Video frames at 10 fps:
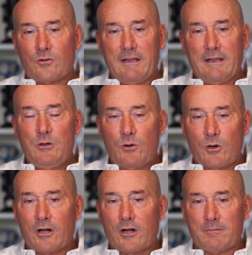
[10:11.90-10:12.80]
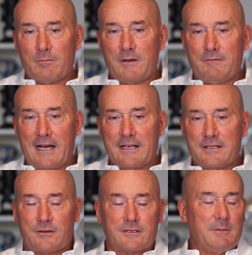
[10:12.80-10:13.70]
Troy, have you heard from
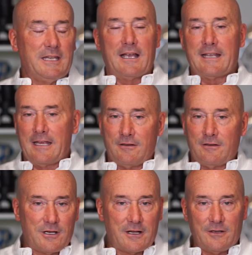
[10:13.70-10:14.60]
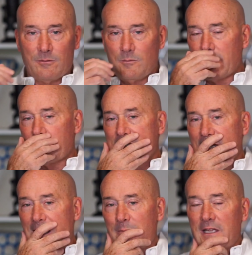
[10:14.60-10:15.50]
advisors? I mean, again, you're talking to them all the
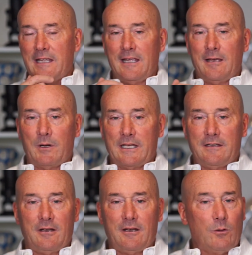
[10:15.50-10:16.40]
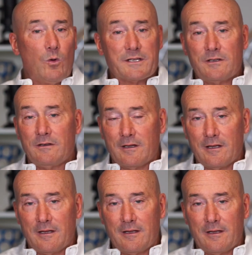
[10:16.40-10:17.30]
time, but it wasn't
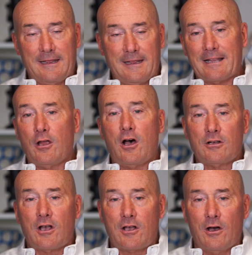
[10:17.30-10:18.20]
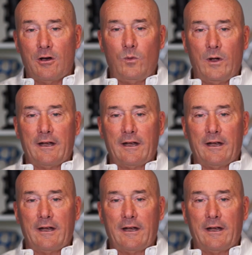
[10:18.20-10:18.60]
that long ago